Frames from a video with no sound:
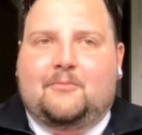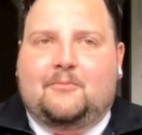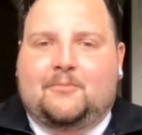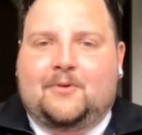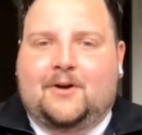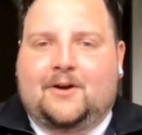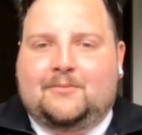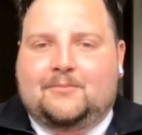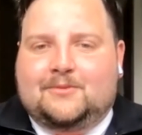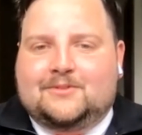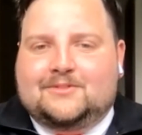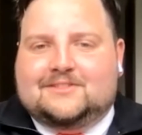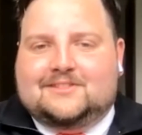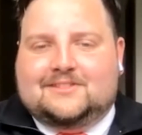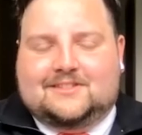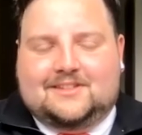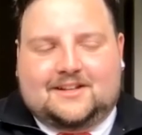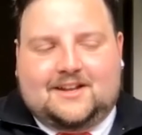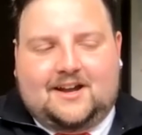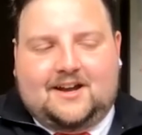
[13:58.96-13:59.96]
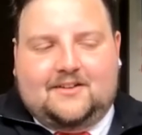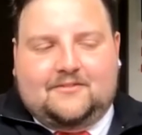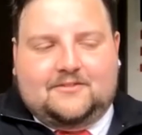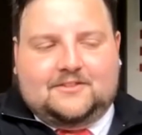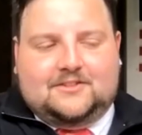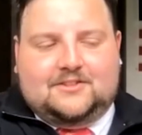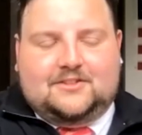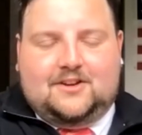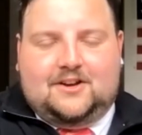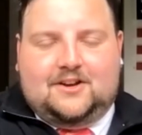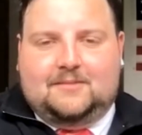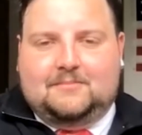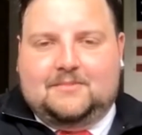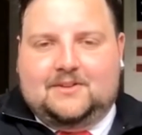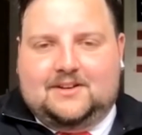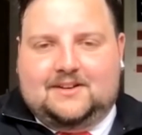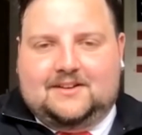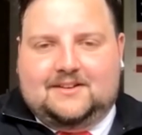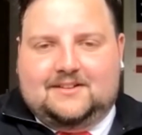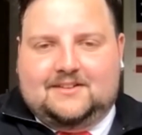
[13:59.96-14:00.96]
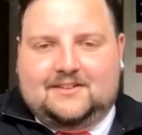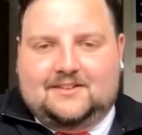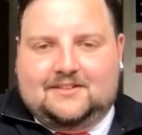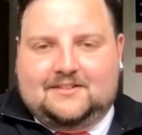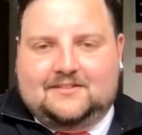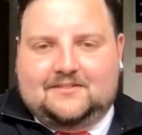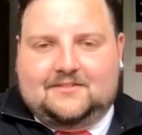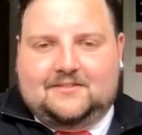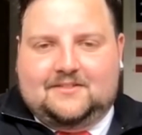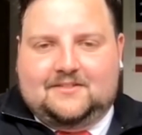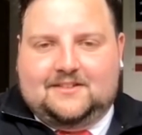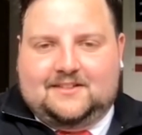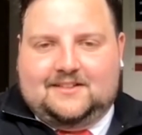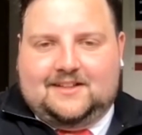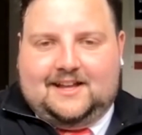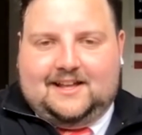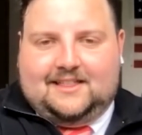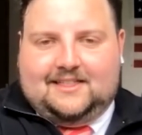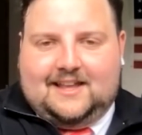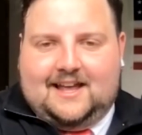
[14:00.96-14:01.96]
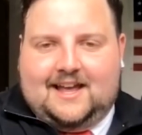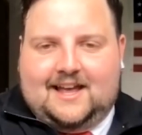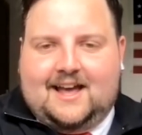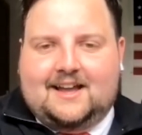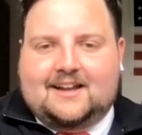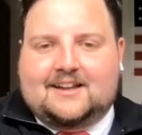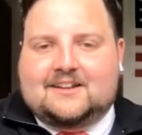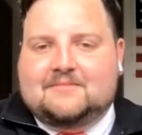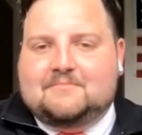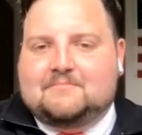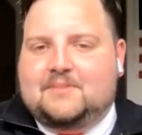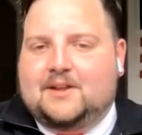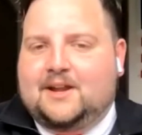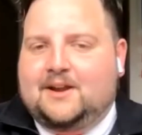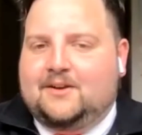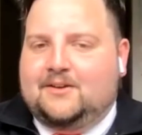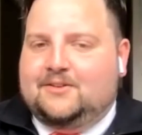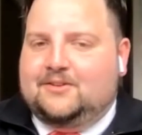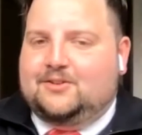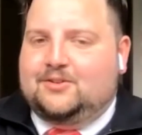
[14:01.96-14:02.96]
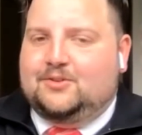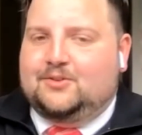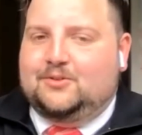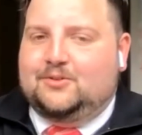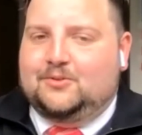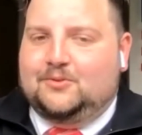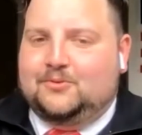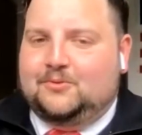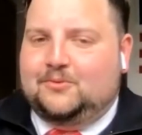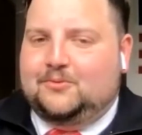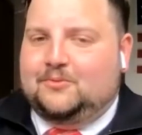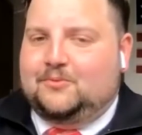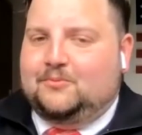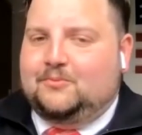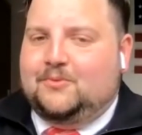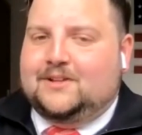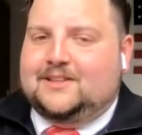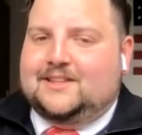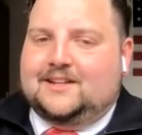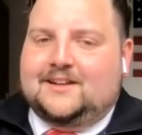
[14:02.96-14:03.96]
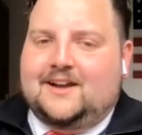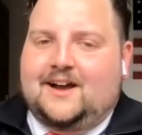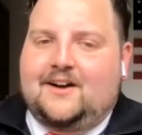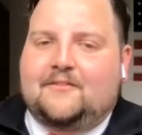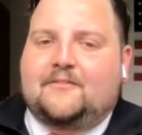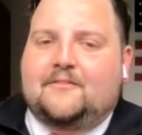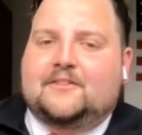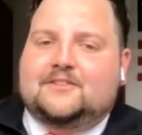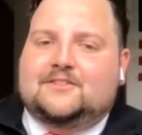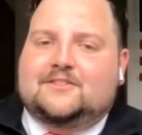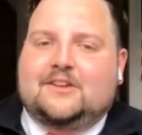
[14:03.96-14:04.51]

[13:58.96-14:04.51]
What was the conference tournament like that compared to what the conference